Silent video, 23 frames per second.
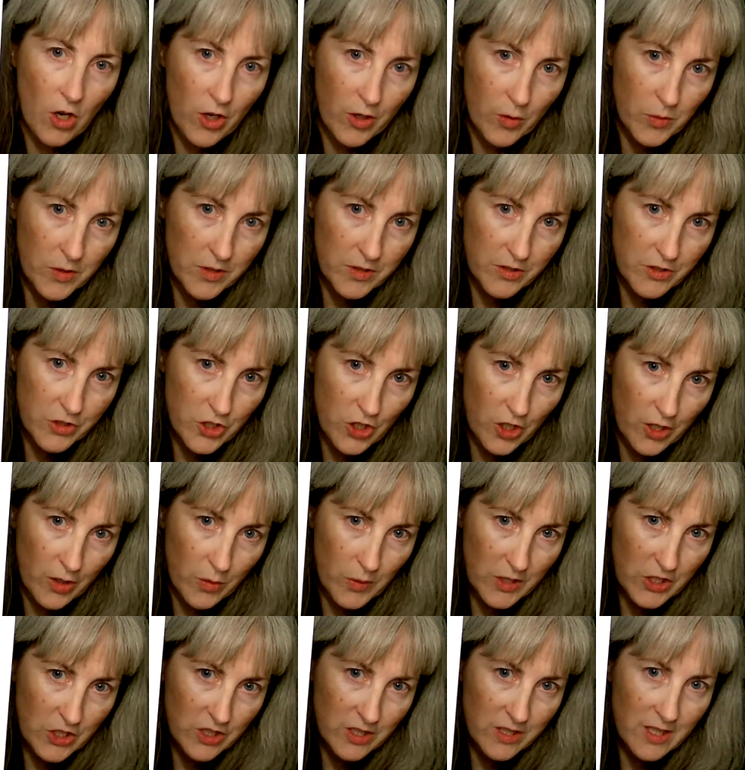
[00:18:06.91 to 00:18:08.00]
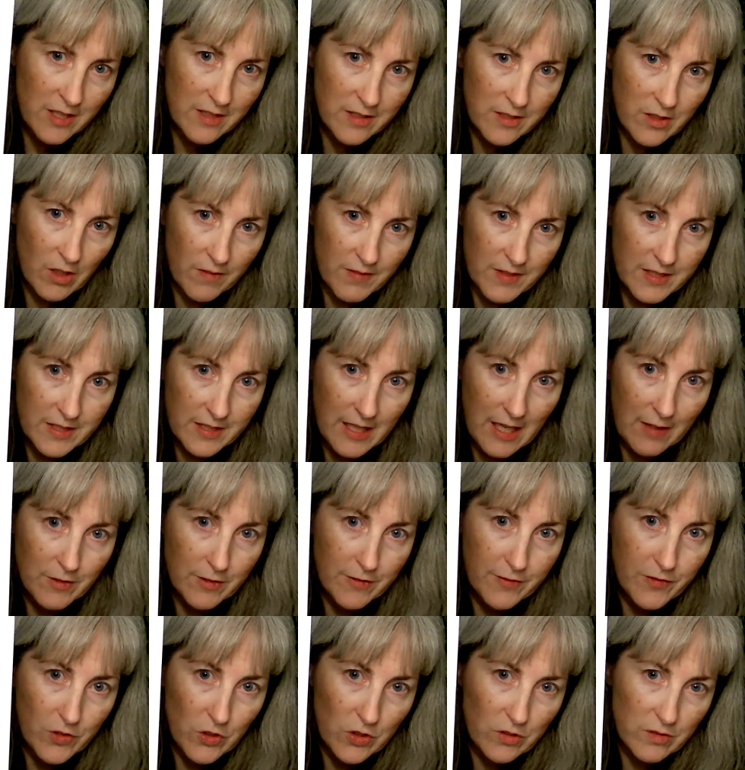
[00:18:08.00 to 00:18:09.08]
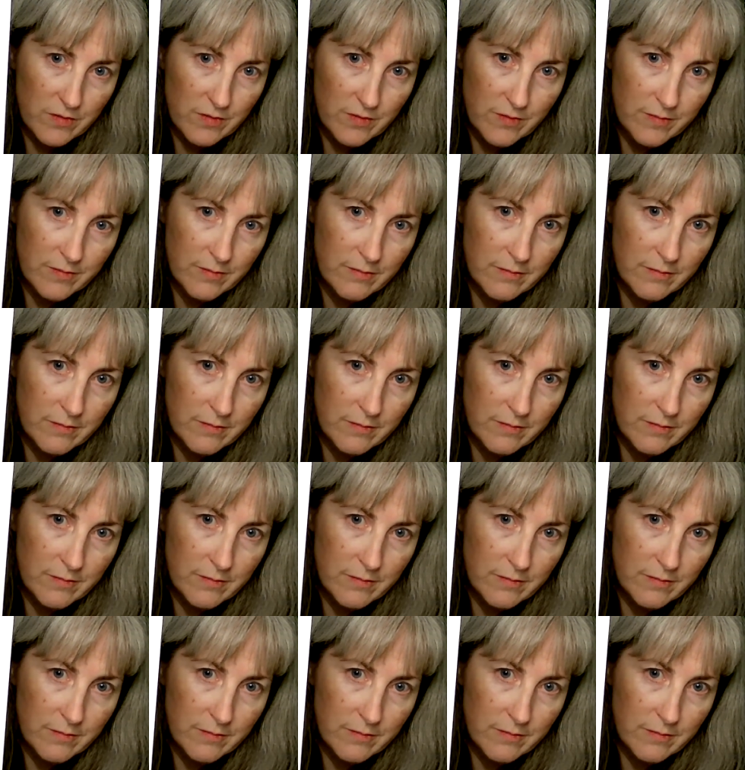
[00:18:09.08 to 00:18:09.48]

Hogwarts chart, which does obviously have a full